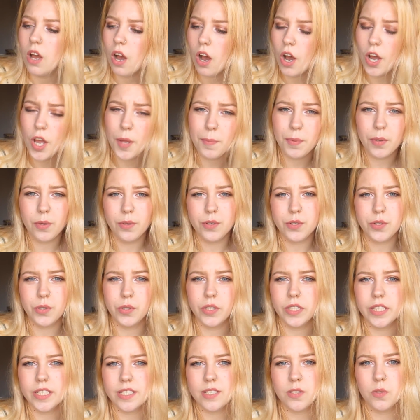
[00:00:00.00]
I hope you
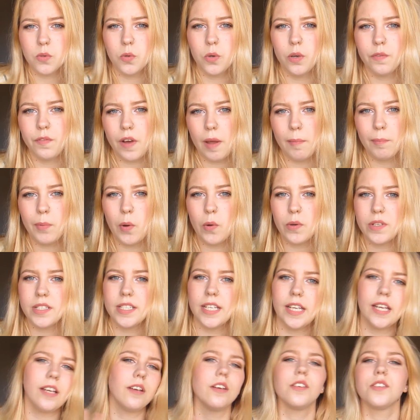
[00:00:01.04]
enjoyed this sort of
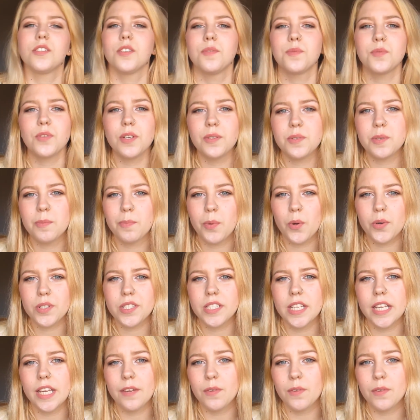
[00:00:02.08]
unboxing a subscription box thing.